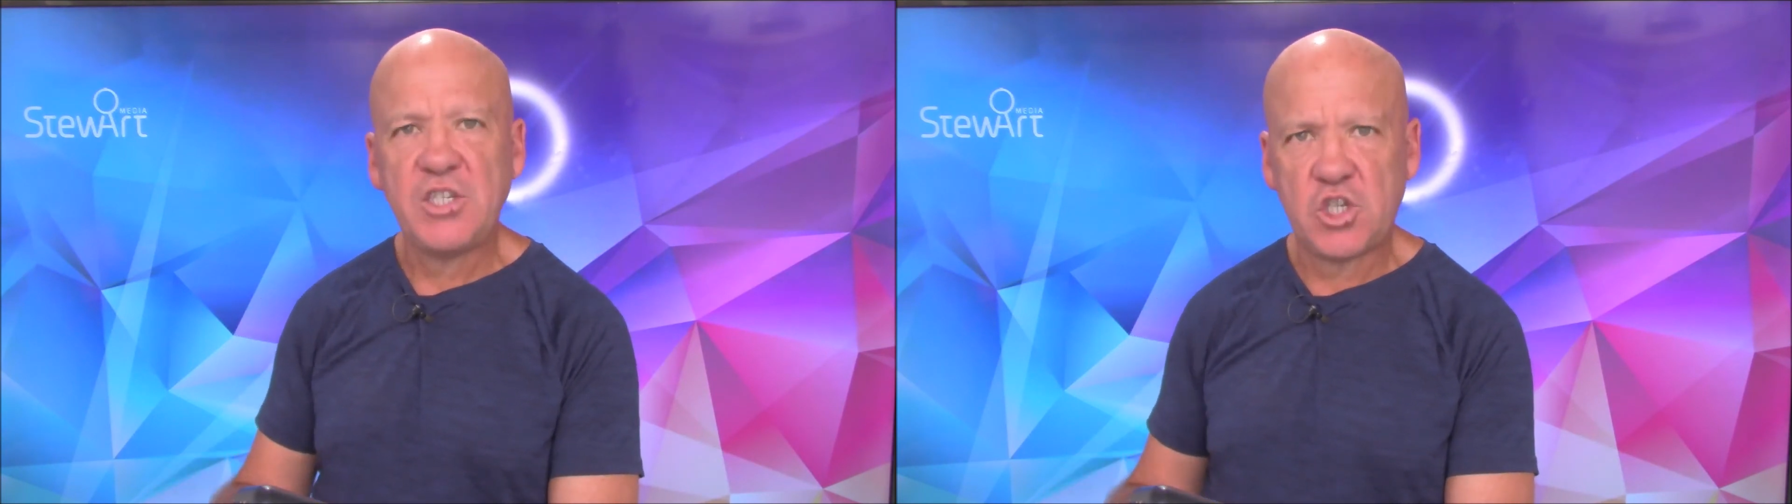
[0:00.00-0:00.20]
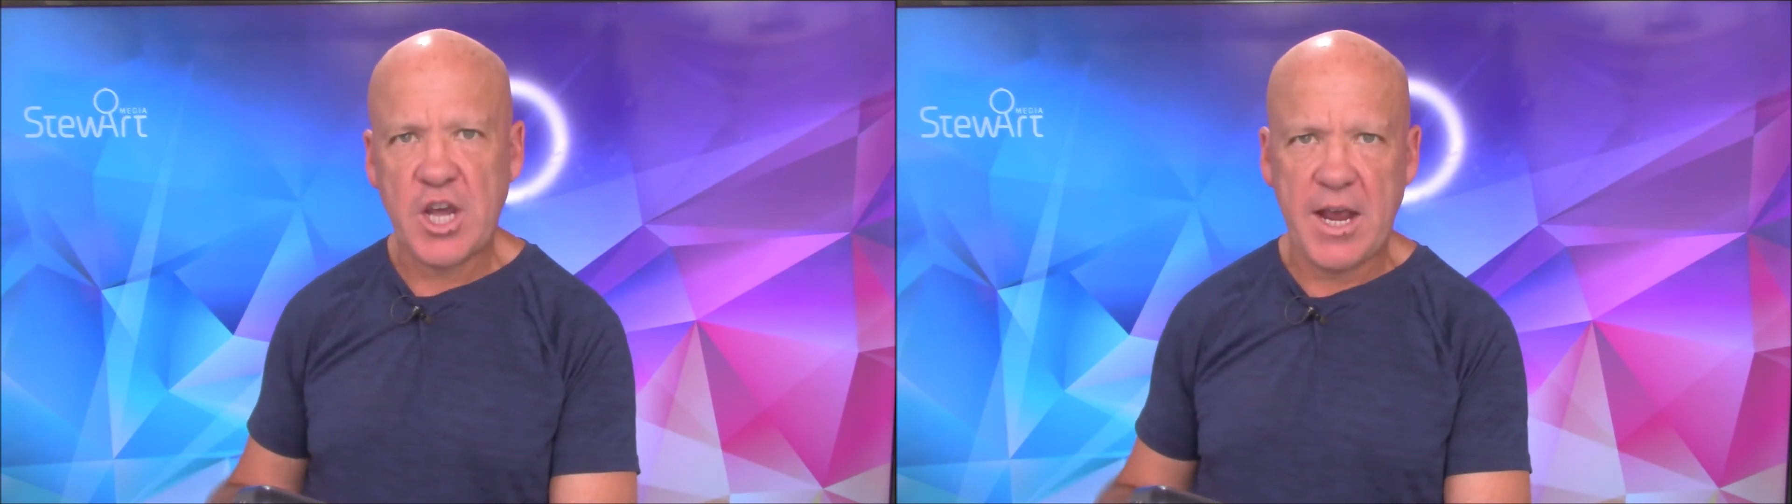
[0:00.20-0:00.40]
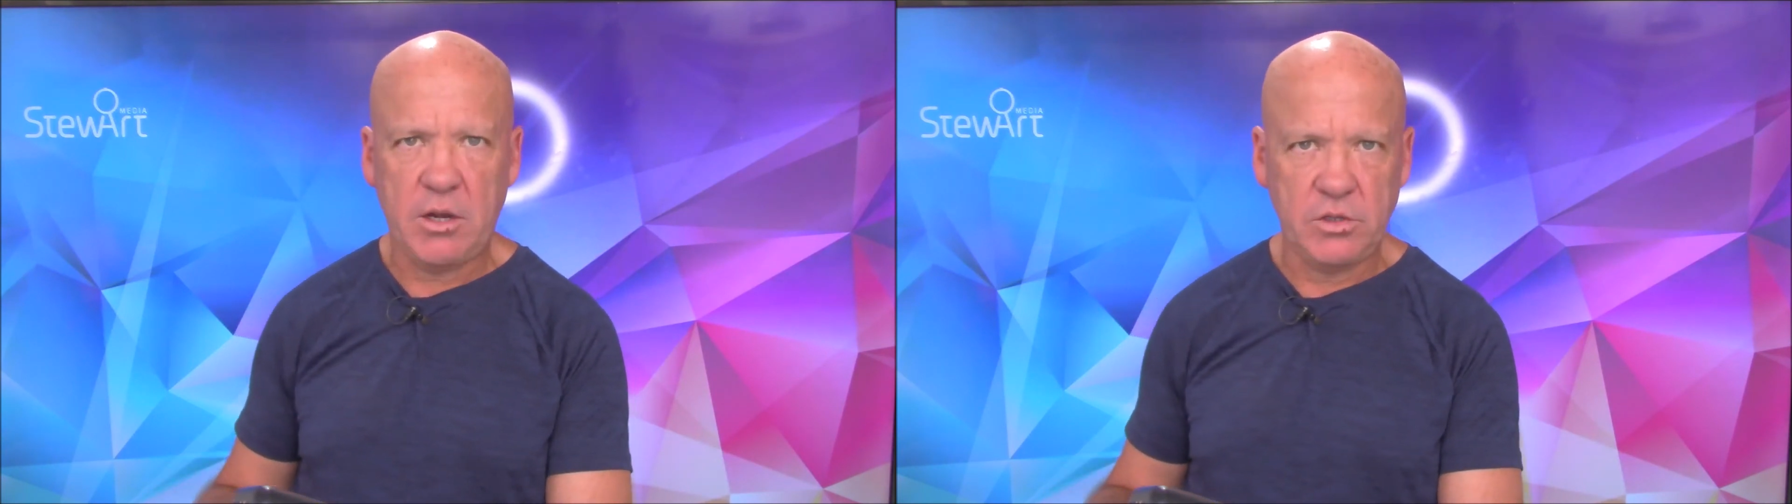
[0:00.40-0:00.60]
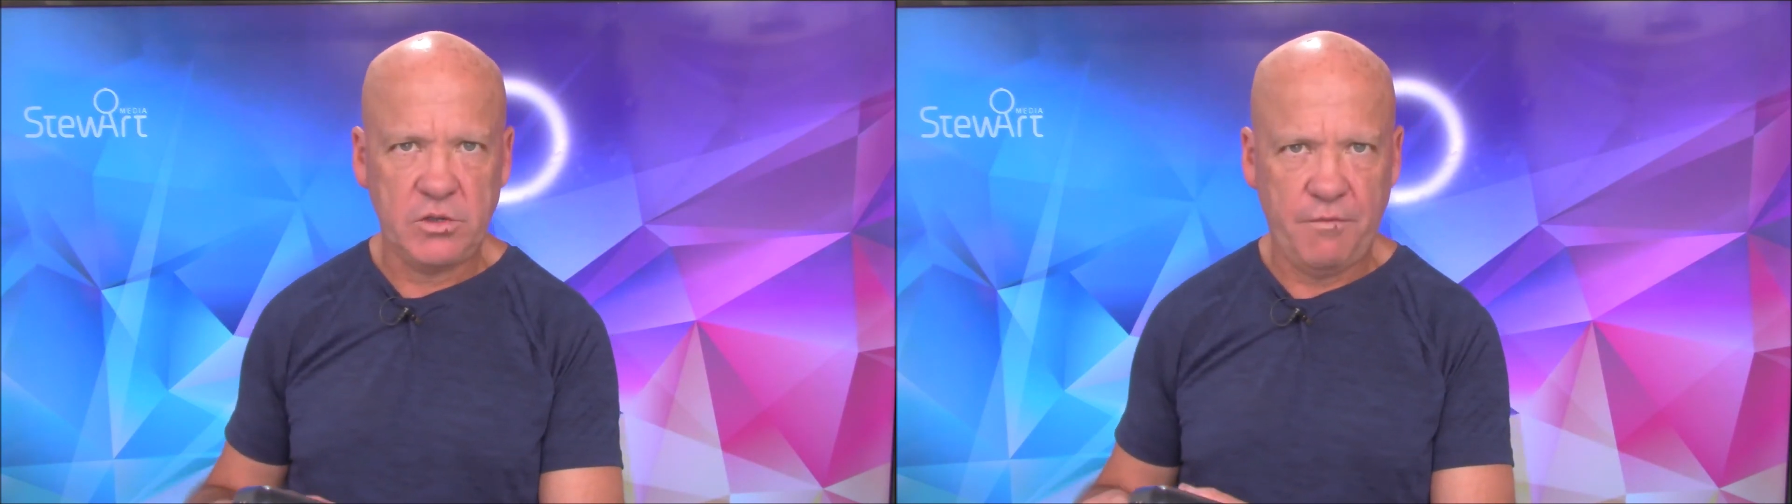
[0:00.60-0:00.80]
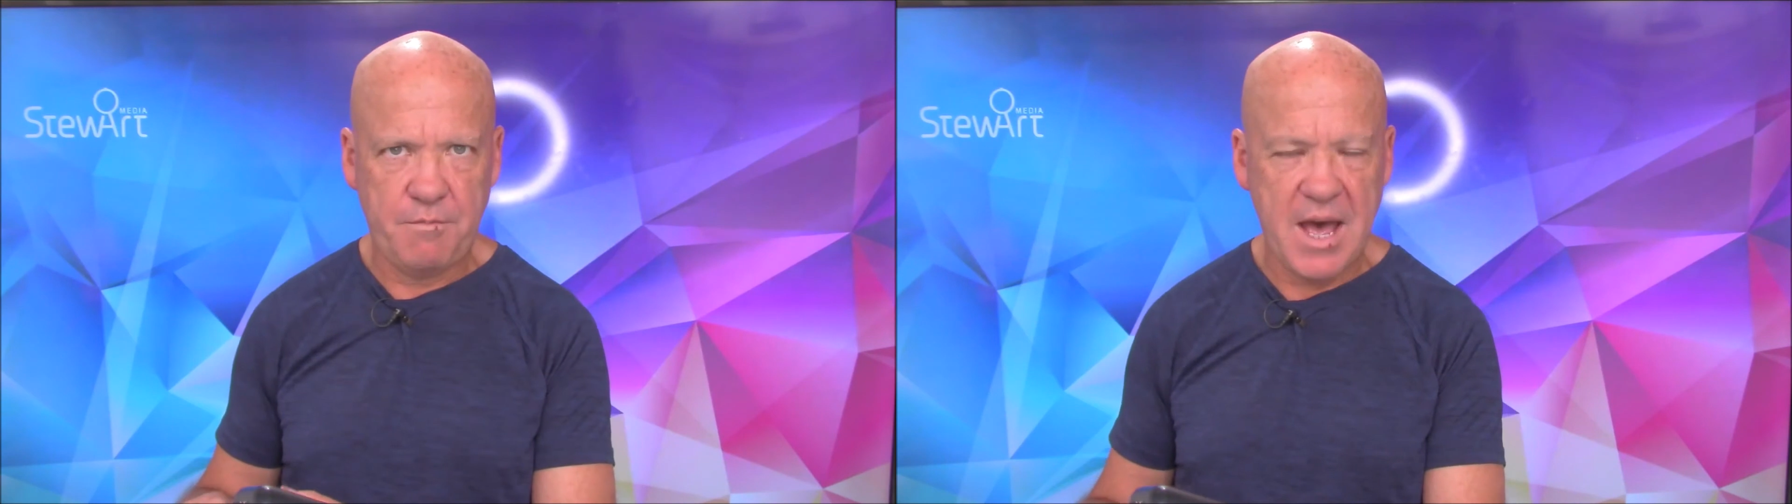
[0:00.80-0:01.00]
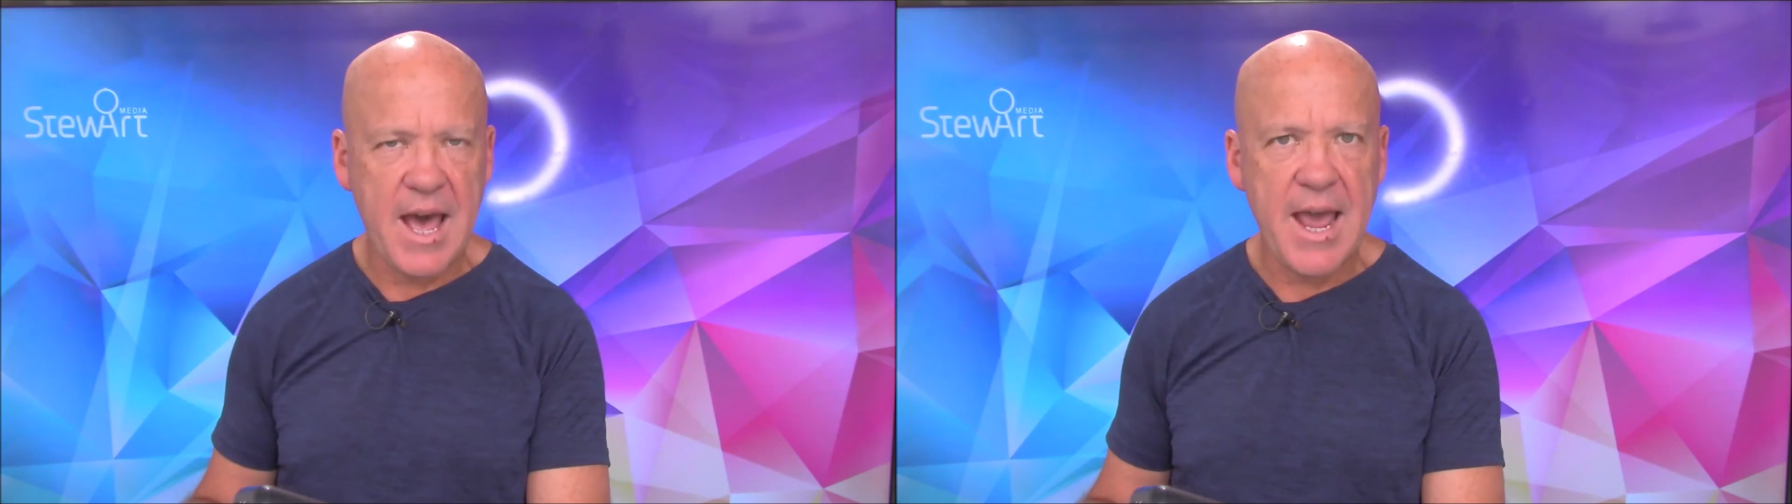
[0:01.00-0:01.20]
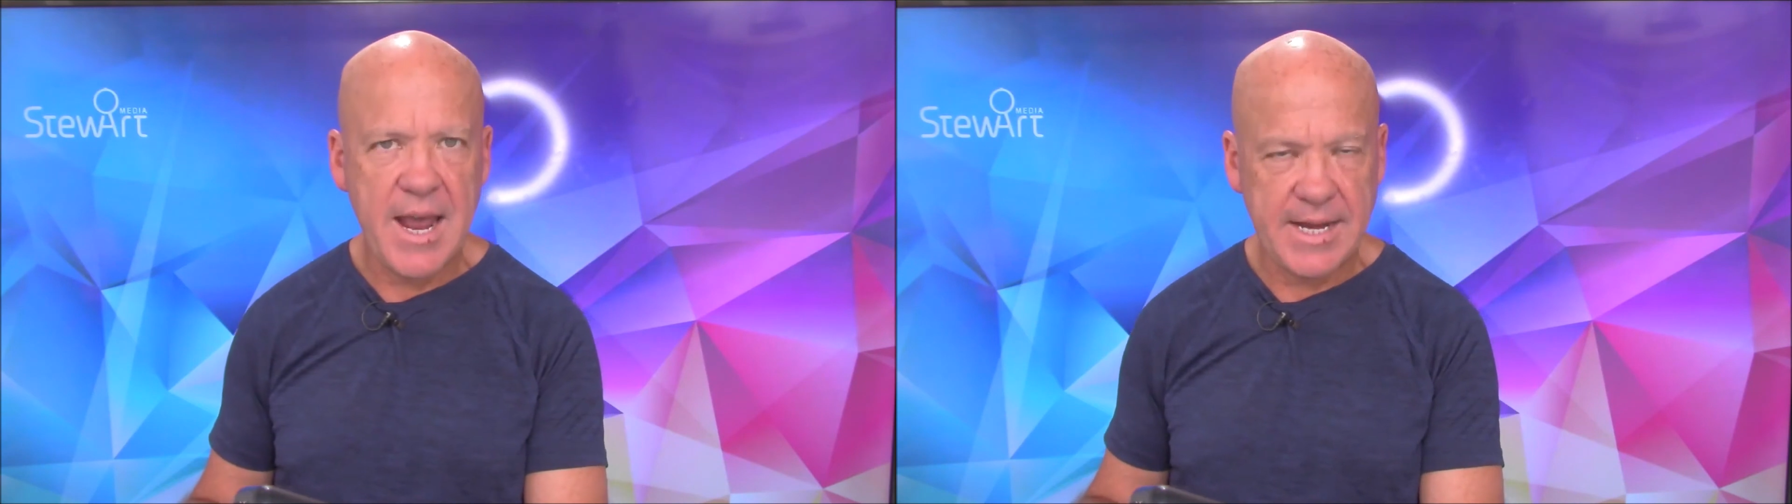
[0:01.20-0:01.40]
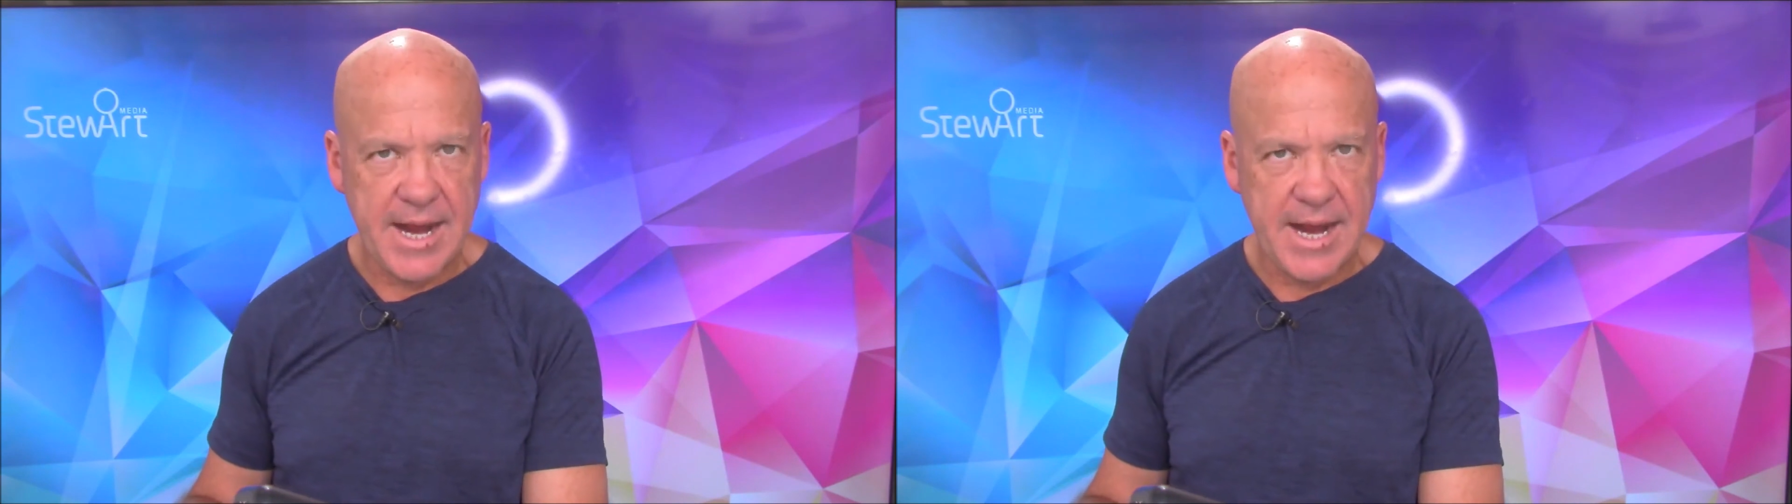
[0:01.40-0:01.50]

channels of paid